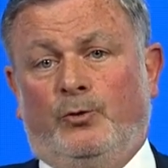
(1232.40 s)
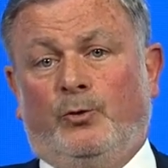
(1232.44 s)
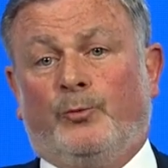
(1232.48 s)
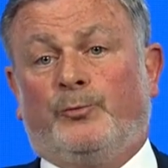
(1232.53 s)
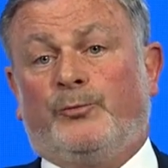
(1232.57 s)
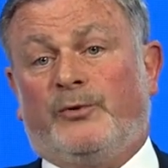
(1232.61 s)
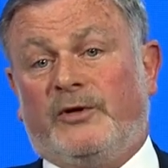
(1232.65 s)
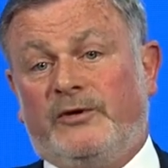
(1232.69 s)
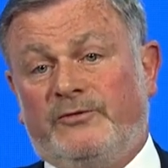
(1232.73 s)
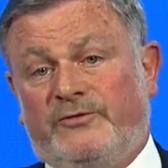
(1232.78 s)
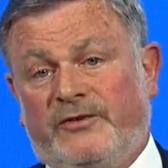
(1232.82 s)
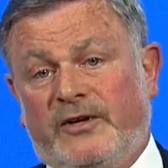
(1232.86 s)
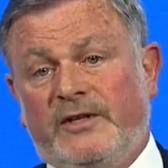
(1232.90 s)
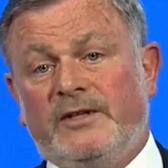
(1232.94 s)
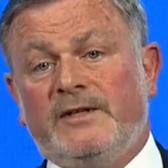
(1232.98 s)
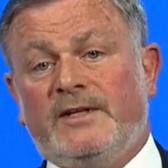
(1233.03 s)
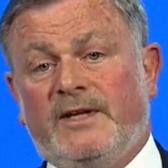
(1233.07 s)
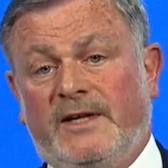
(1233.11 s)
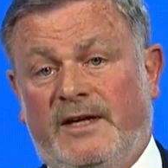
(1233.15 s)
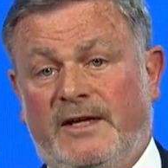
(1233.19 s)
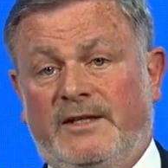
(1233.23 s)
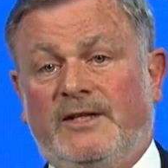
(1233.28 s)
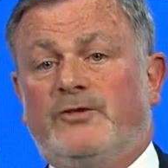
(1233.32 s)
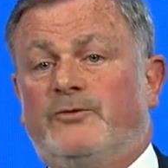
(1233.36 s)
to
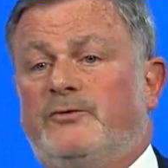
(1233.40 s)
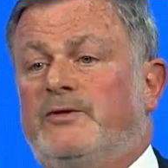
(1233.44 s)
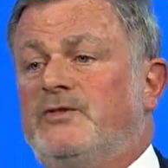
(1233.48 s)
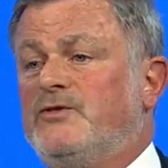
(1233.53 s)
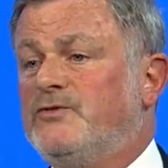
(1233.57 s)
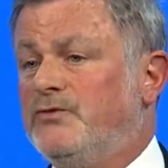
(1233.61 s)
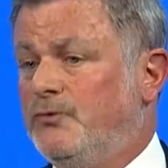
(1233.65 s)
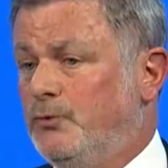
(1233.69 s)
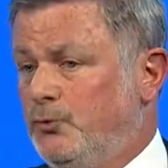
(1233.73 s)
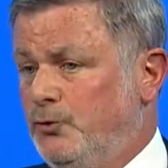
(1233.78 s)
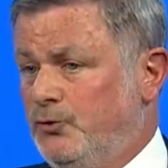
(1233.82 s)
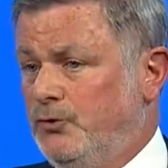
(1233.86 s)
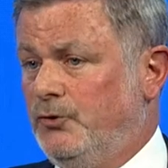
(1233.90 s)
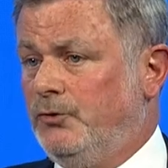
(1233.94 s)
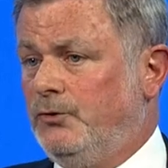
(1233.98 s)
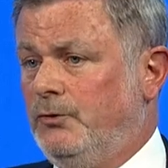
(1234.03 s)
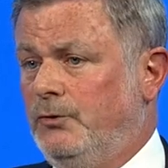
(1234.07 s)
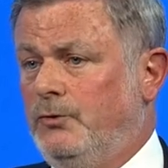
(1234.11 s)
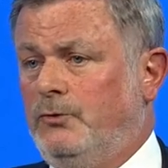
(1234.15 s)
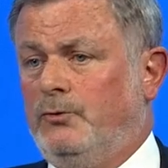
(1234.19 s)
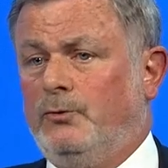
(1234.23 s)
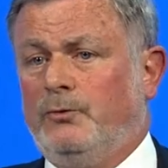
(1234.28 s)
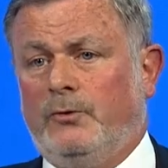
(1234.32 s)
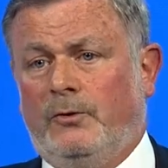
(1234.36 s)
prevent any transfusion
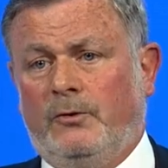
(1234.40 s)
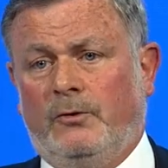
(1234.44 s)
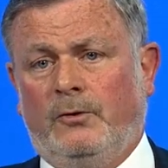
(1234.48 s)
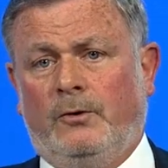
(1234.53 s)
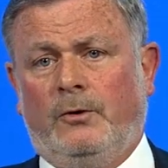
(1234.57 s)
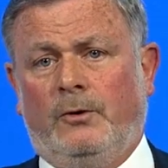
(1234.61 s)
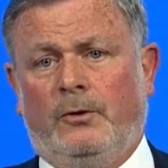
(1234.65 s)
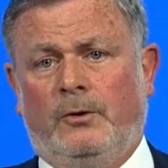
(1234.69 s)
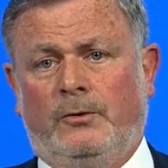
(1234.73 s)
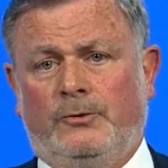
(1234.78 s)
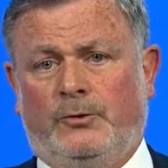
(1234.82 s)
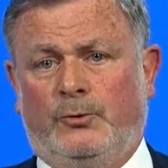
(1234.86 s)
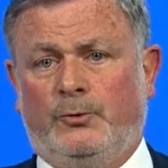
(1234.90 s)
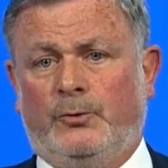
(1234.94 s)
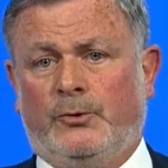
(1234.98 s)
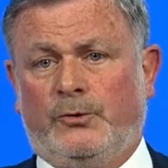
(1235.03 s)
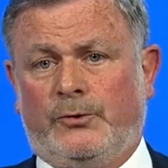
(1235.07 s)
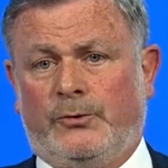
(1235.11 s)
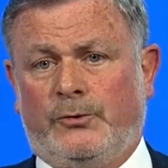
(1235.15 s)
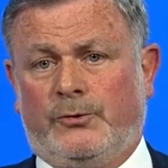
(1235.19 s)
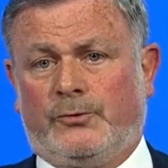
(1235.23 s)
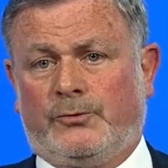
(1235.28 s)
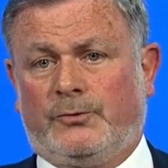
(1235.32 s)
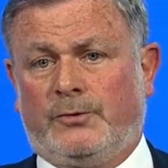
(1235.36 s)
to, uh, to
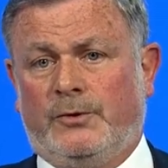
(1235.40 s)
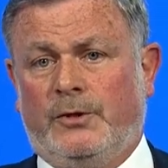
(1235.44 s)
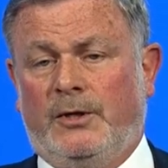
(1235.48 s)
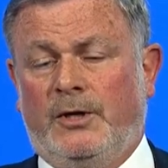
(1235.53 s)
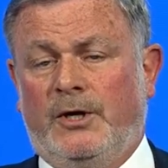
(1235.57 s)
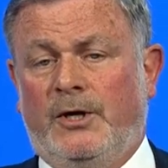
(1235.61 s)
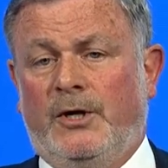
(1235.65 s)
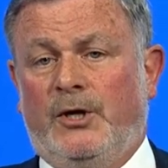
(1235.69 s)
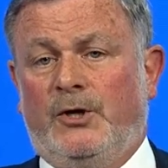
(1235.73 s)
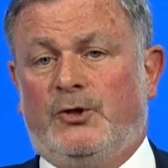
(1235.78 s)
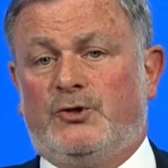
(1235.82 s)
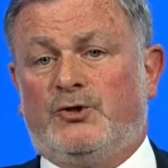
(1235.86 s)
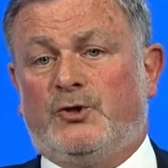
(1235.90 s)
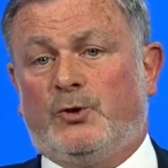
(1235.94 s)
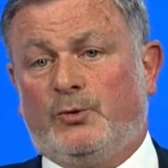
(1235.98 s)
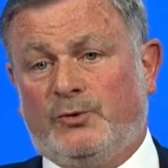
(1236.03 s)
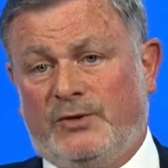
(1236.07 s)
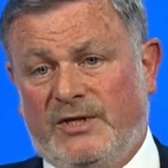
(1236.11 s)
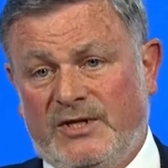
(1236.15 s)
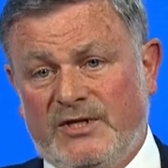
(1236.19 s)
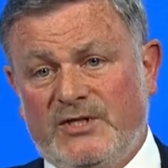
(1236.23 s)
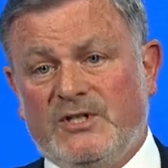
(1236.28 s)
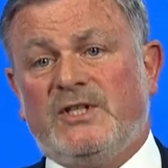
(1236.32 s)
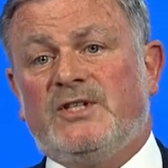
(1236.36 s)
occur. So
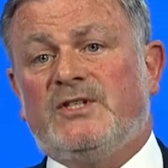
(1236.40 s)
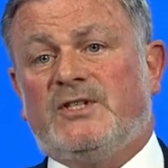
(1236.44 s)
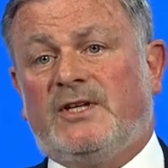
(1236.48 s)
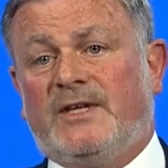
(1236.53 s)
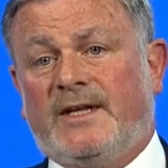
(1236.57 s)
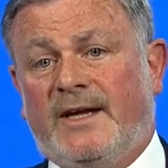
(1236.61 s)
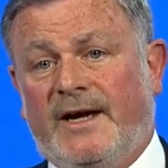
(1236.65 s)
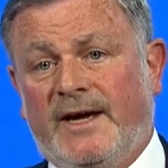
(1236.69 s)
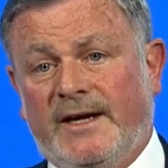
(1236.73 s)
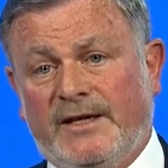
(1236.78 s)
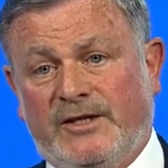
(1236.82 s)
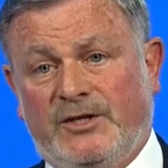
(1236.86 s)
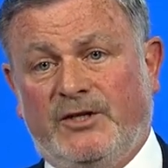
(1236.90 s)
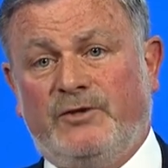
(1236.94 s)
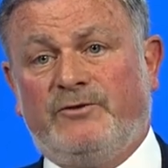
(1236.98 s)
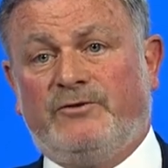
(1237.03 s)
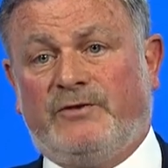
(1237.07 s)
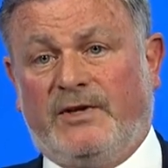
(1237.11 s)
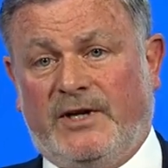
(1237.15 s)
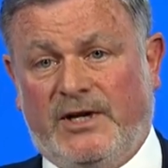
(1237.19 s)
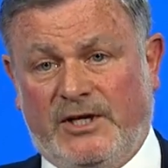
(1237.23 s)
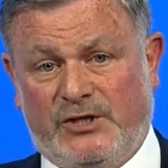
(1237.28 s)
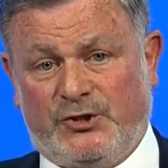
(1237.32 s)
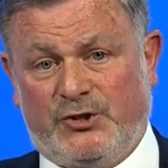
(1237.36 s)
this is an
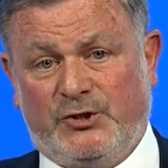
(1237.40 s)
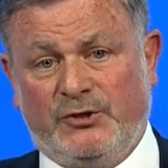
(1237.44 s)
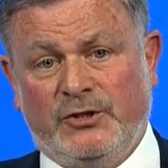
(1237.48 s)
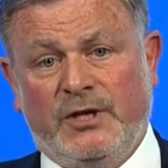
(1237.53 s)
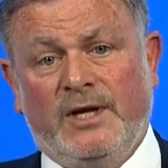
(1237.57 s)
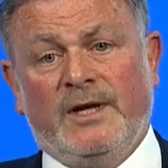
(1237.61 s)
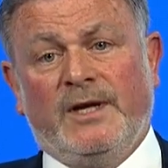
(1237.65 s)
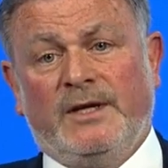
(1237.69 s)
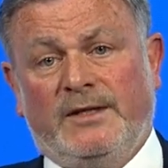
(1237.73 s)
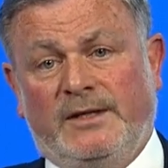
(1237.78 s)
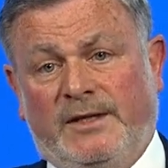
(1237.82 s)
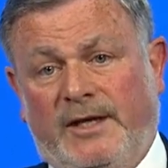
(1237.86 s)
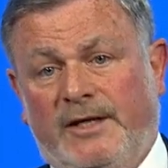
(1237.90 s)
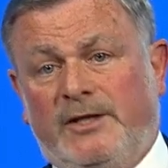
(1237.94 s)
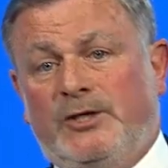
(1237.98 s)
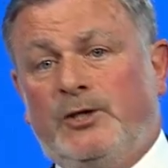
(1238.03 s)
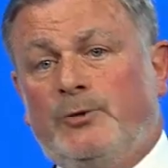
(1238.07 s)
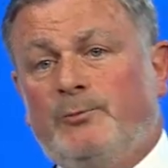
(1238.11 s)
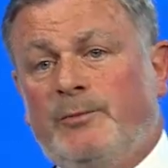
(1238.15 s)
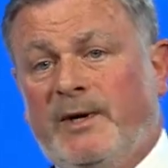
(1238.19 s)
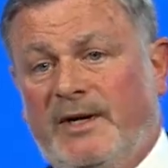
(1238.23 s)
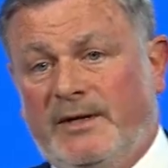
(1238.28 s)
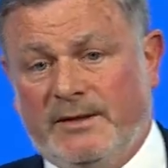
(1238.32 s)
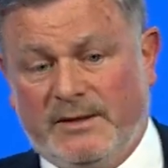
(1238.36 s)
active action
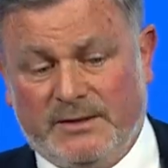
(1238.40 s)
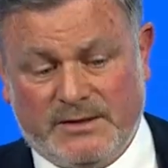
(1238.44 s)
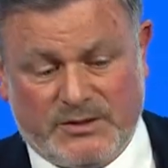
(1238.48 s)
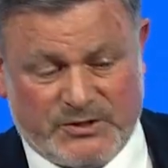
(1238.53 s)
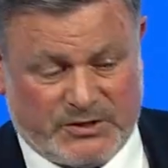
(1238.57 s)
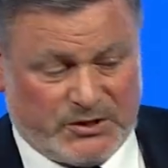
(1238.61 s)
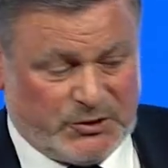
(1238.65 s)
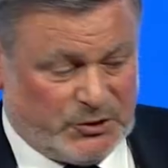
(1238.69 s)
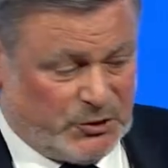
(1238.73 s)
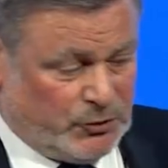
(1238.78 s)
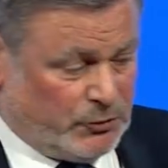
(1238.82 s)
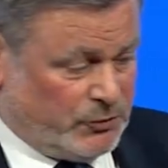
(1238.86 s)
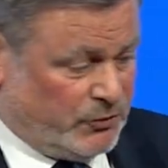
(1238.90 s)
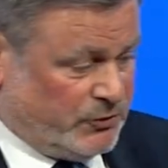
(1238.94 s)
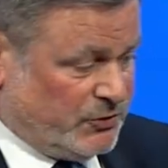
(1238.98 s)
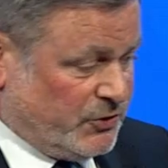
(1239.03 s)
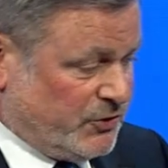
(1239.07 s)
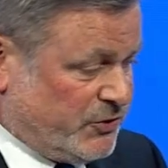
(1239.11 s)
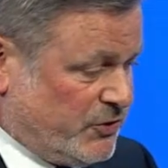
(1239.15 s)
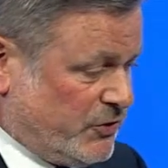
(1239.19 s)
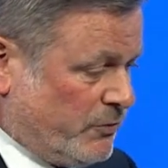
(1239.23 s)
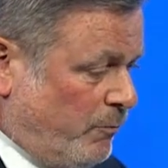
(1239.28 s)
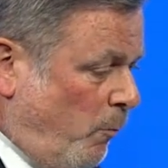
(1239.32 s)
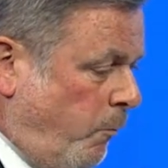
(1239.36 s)
taken by an
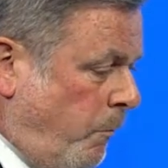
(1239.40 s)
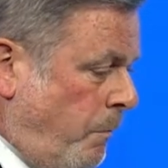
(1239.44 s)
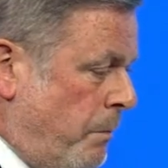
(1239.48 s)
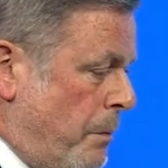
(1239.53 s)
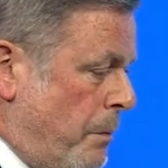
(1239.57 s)
anesthesiologist.